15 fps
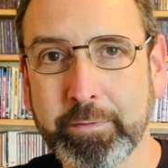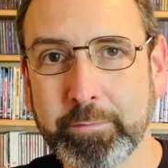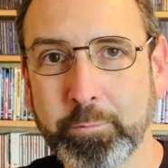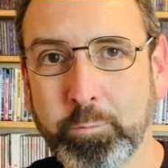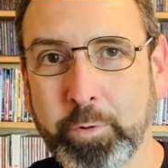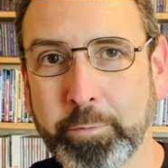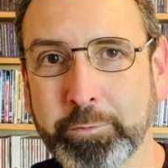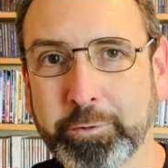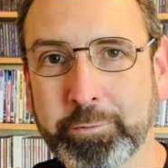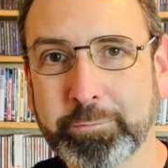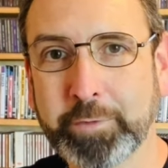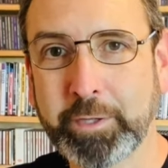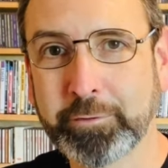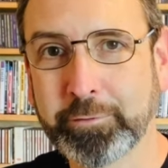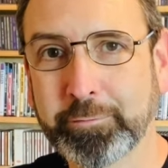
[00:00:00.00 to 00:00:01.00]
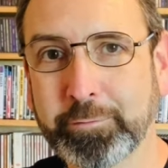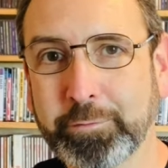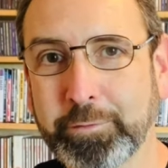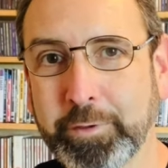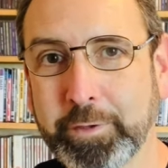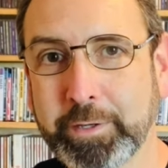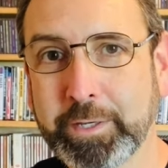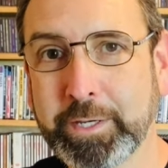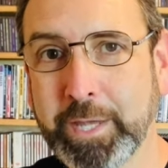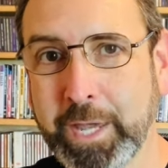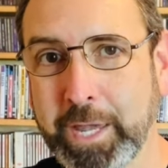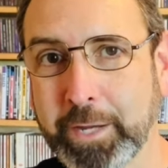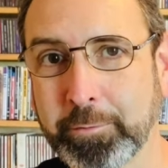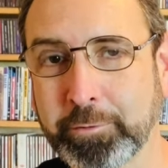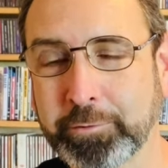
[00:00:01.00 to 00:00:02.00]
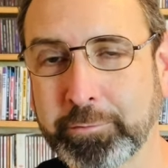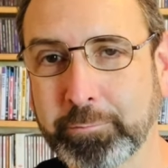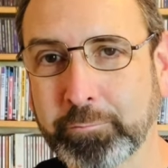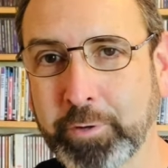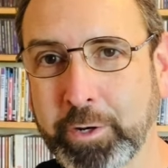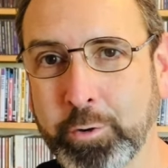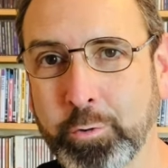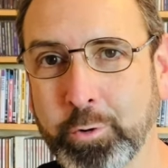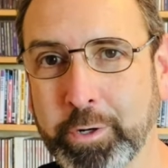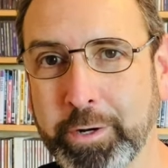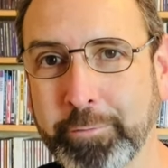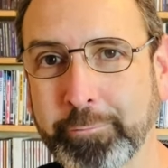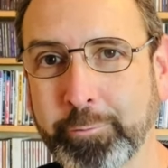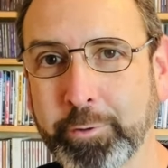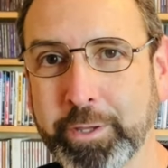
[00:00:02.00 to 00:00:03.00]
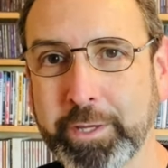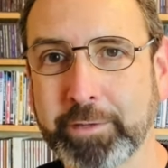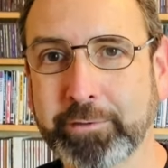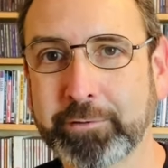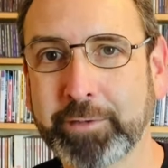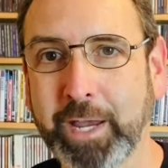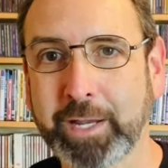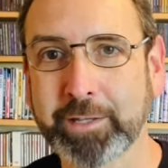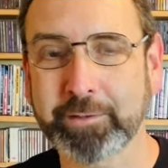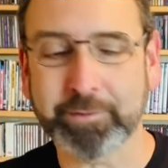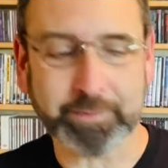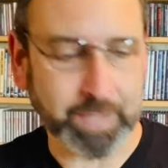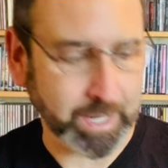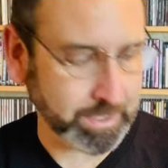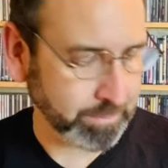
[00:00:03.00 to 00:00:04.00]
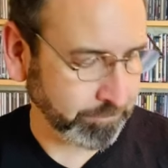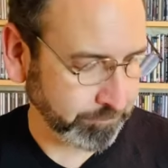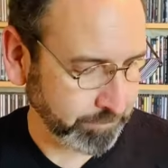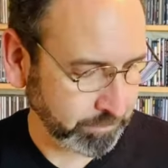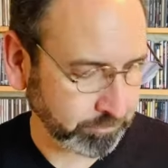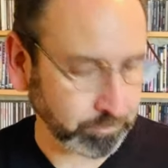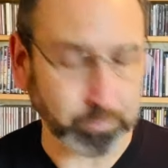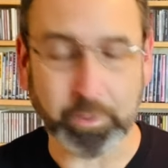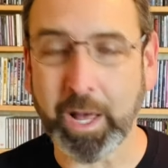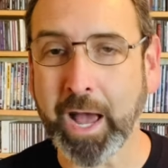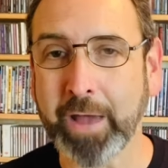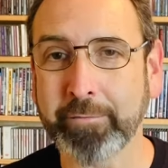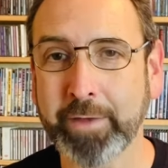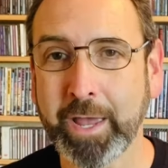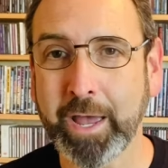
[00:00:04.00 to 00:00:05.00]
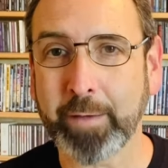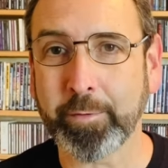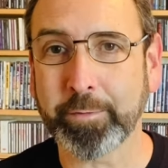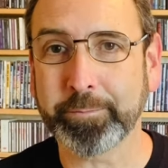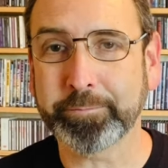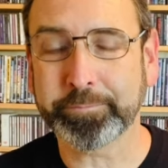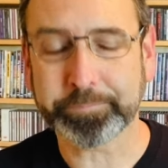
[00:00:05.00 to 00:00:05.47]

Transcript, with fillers: what was this gig was recorded for the second set official live album